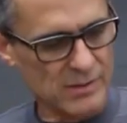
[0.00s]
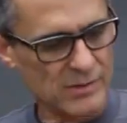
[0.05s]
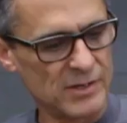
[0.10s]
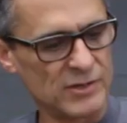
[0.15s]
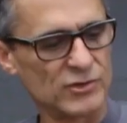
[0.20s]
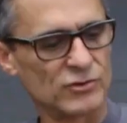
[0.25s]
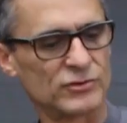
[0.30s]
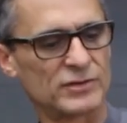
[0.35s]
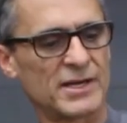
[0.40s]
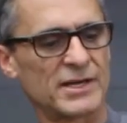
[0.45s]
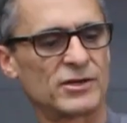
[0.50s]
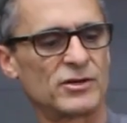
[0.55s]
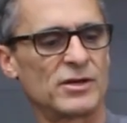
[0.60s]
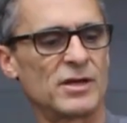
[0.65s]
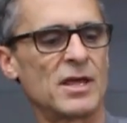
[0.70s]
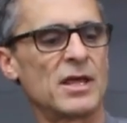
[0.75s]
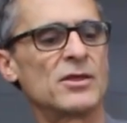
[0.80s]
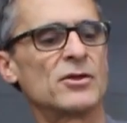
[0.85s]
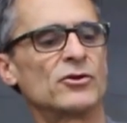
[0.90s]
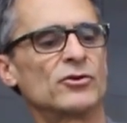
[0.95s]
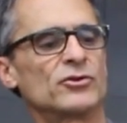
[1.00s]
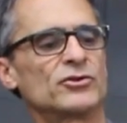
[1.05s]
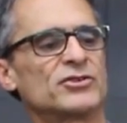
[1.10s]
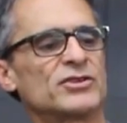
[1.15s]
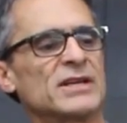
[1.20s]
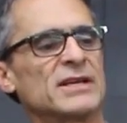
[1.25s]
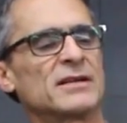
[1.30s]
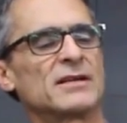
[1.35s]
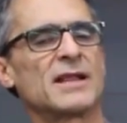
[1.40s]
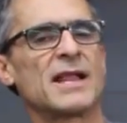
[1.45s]
Then you'll take either your
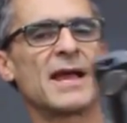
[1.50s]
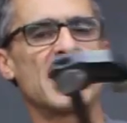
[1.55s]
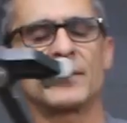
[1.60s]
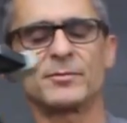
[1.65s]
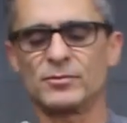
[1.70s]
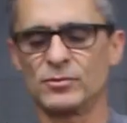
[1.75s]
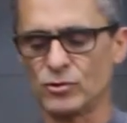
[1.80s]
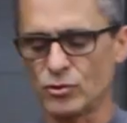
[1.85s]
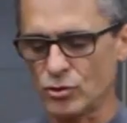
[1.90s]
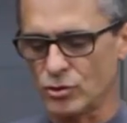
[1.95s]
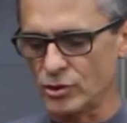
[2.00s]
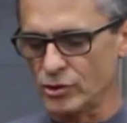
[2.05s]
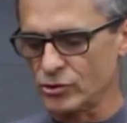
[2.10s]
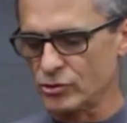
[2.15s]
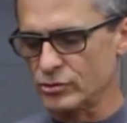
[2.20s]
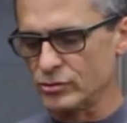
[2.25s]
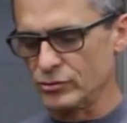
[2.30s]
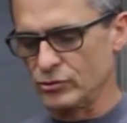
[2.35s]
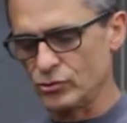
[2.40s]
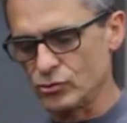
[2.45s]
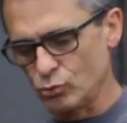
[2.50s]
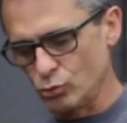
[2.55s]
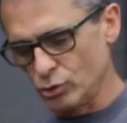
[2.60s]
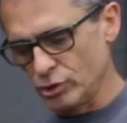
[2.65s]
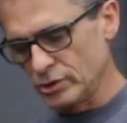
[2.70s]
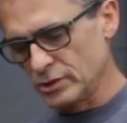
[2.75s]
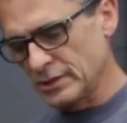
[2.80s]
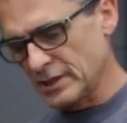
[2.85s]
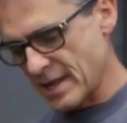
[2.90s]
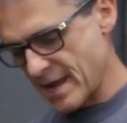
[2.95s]
C-clamp or your
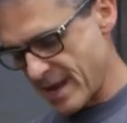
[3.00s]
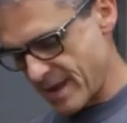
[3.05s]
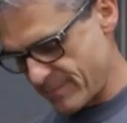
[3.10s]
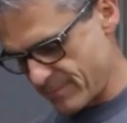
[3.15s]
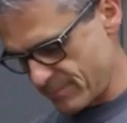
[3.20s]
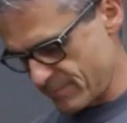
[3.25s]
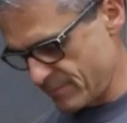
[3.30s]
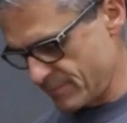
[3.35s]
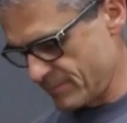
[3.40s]
wood clamp.